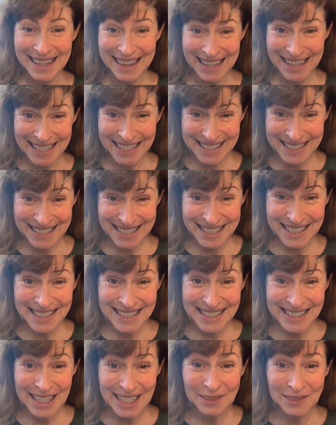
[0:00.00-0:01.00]
that didn't
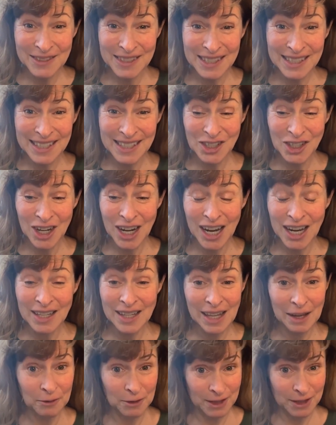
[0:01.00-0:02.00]

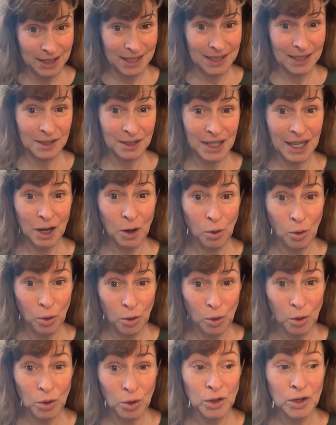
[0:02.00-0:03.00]
self-destruct, that were still like
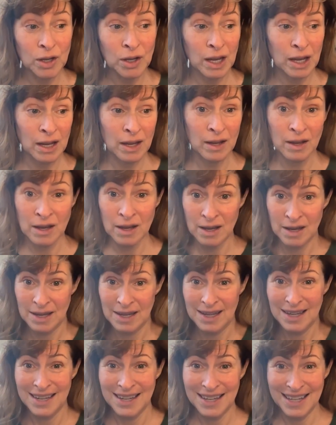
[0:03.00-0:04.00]
old
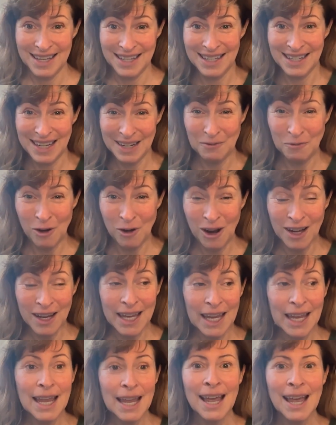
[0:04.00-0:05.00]
and
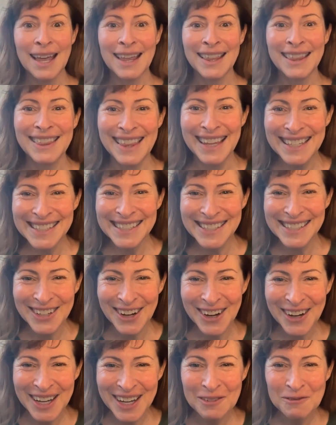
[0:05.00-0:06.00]
wonky, they
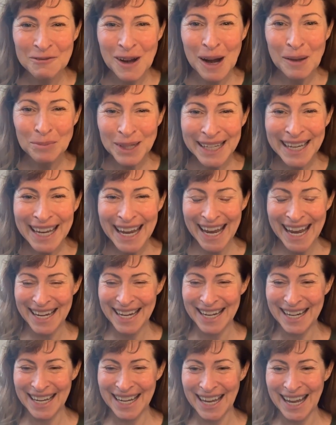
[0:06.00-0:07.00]
started
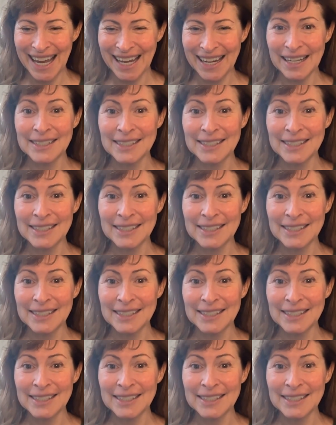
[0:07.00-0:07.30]
replicating again.